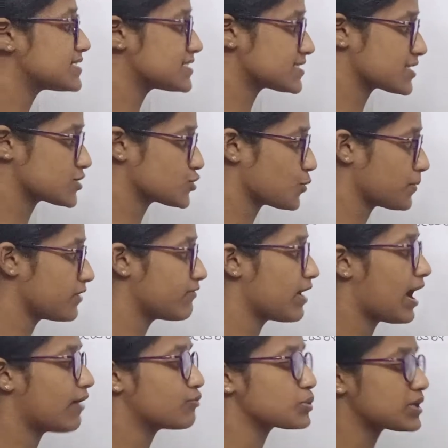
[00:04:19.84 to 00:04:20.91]
it is SOP, we
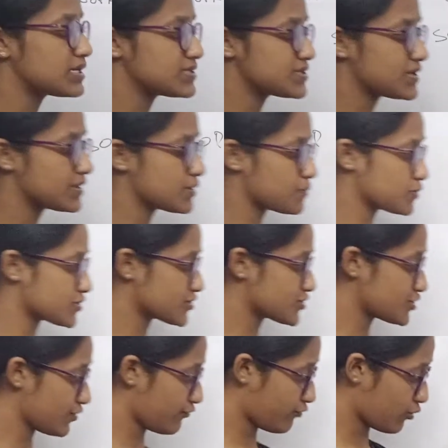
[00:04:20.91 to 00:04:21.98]
have to consider the
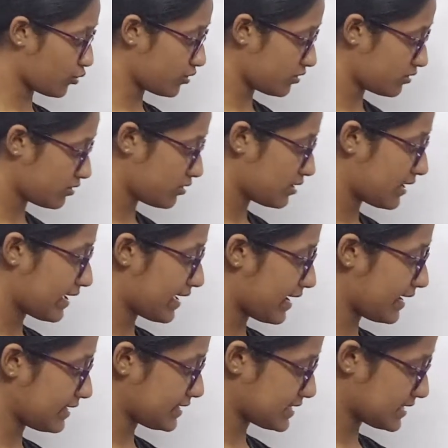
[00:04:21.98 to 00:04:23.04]
position 4,
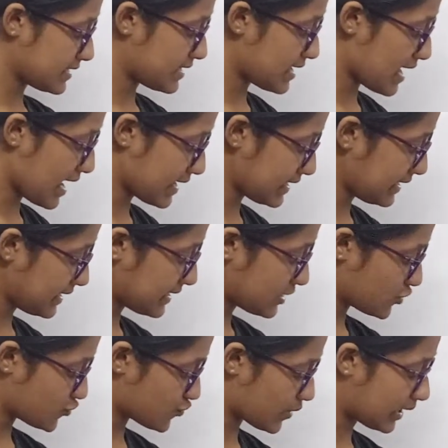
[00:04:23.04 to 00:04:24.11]
8, 9,
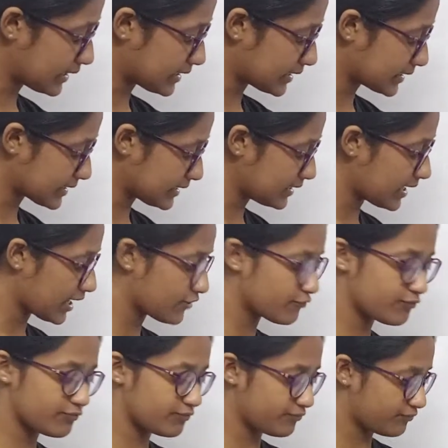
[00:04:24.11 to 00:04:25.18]
12, 13 and
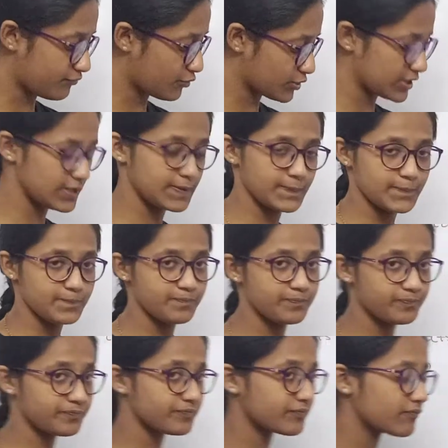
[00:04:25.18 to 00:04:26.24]
14.
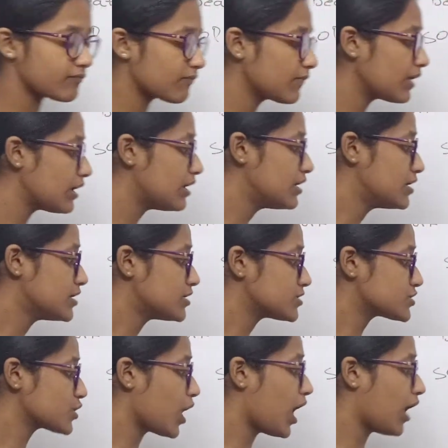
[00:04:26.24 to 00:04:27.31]

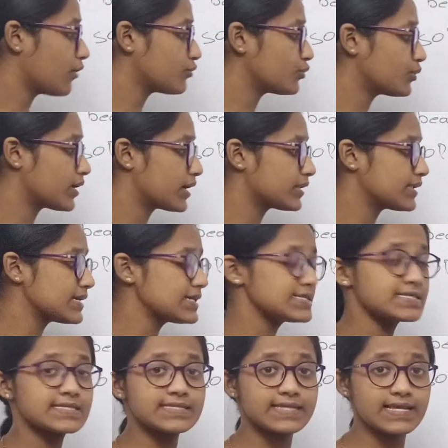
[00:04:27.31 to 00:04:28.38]
So how to get the
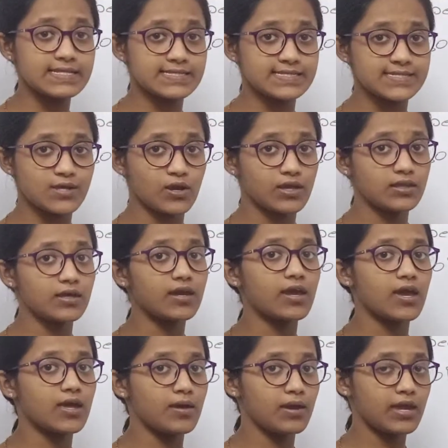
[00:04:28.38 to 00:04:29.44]
cells in the
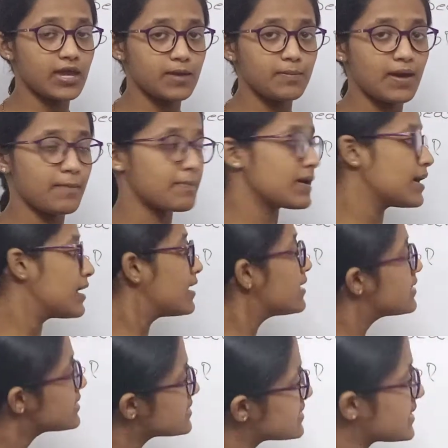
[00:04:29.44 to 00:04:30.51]
K map?
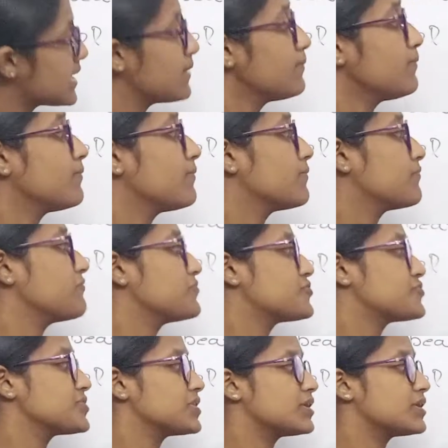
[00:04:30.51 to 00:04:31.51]
Same, which